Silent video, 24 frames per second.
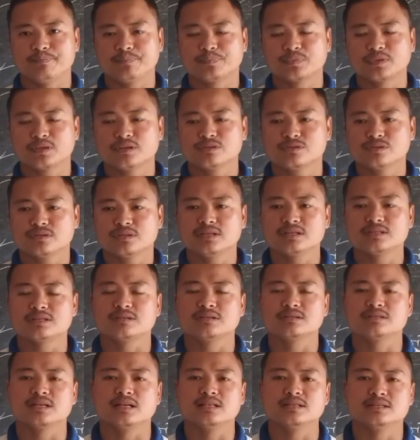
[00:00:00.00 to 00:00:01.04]
So this
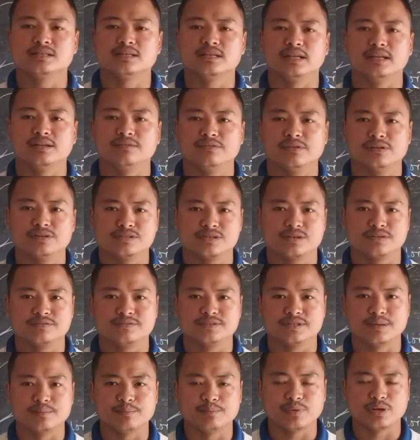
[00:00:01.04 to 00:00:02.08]
results in inversion of
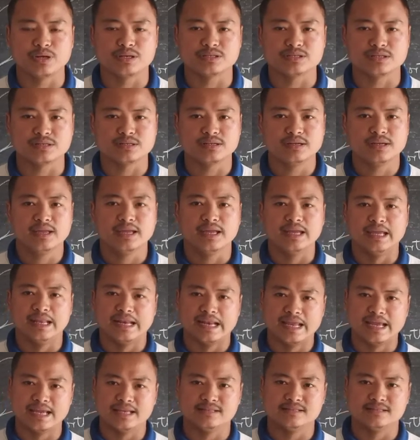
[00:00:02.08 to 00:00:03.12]
temperature and
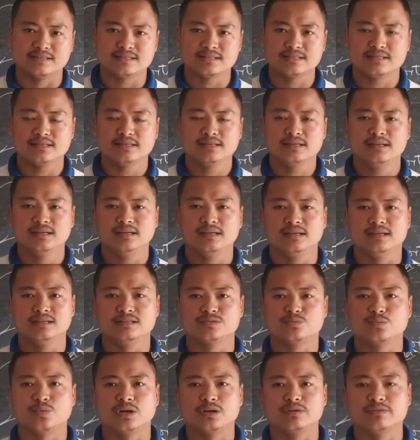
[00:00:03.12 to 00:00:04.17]
hence is
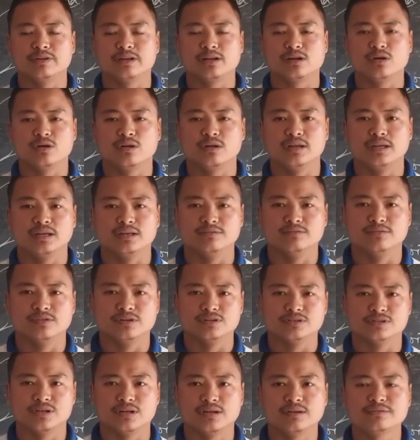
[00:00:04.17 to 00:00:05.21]
what we call
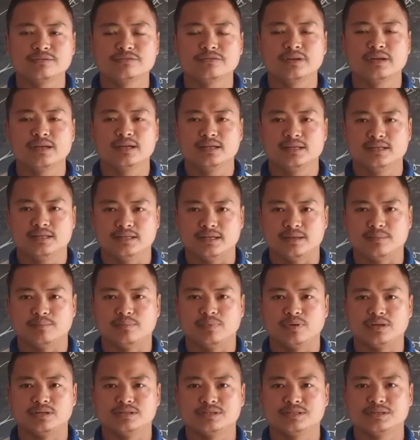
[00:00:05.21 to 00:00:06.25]
inversion of
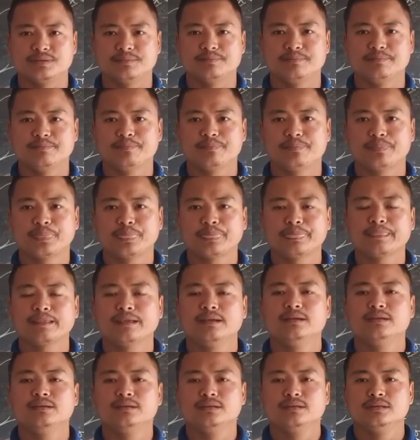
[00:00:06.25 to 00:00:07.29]
temperature.
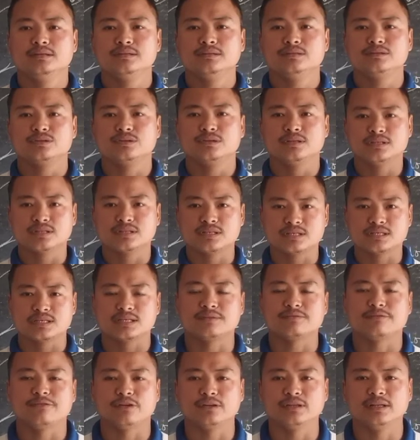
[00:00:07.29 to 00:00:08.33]
So this is it
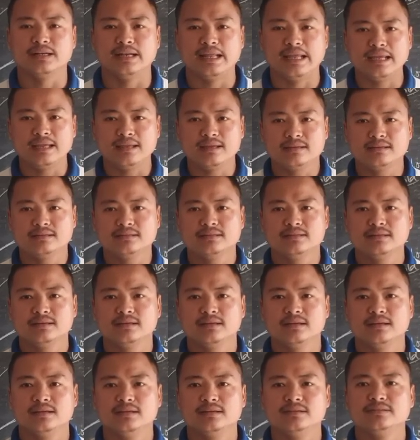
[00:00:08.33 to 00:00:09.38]
for the
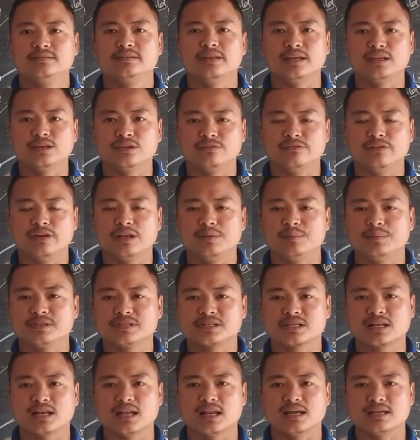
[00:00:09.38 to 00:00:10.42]
day. Thank you very much
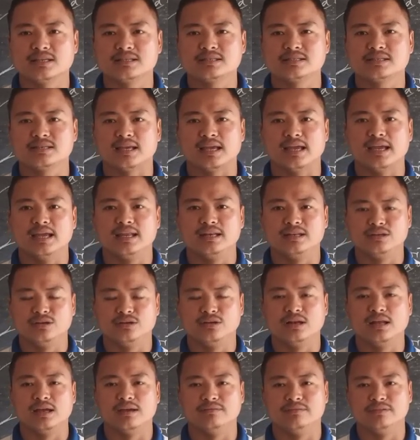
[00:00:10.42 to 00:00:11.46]
class, and you all
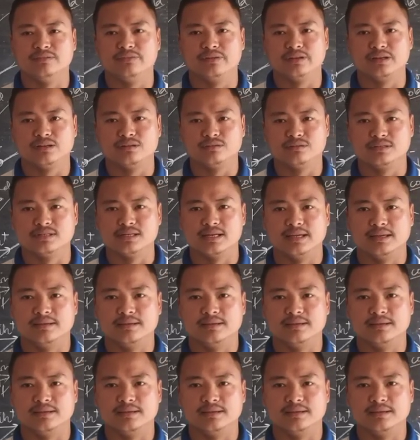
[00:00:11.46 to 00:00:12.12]
have a very good time.